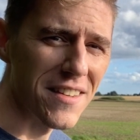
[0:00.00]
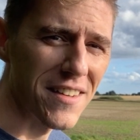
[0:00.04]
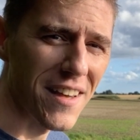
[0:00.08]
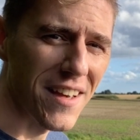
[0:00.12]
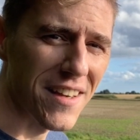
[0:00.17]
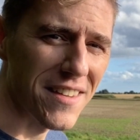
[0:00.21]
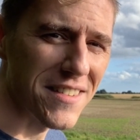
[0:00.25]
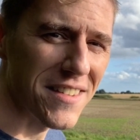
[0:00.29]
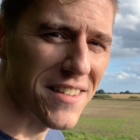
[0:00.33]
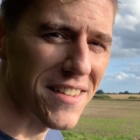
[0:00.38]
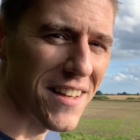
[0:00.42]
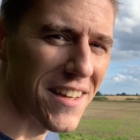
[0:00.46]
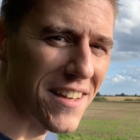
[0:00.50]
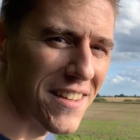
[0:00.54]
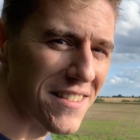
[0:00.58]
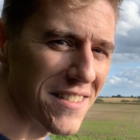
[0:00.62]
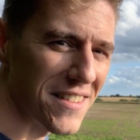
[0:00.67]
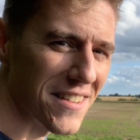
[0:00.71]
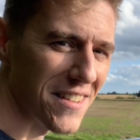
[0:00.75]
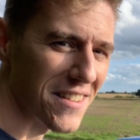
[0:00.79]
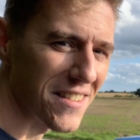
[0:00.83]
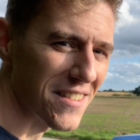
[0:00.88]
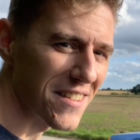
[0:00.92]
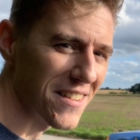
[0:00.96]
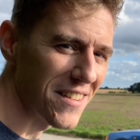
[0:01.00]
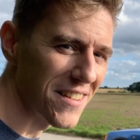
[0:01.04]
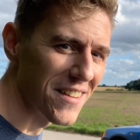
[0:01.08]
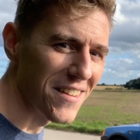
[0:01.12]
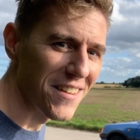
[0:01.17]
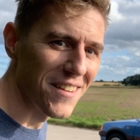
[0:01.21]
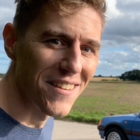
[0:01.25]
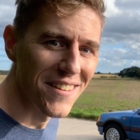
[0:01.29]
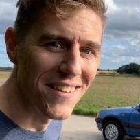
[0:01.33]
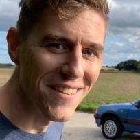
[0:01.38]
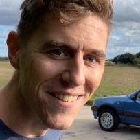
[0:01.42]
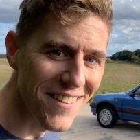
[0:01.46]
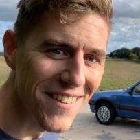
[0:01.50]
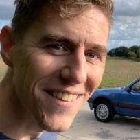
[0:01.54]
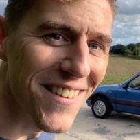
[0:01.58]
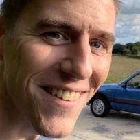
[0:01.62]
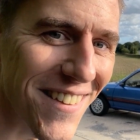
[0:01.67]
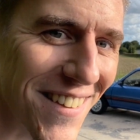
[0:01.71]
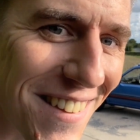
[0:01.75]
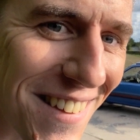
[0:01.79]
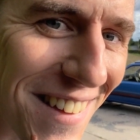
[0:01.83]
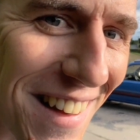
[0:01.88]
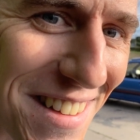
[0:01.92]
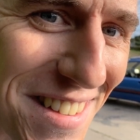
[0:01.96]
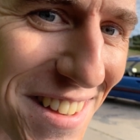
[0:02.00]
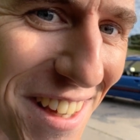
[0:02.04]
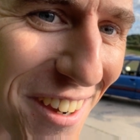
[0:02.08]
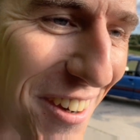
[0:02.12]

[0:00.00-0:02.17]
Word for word: 1980s. Let's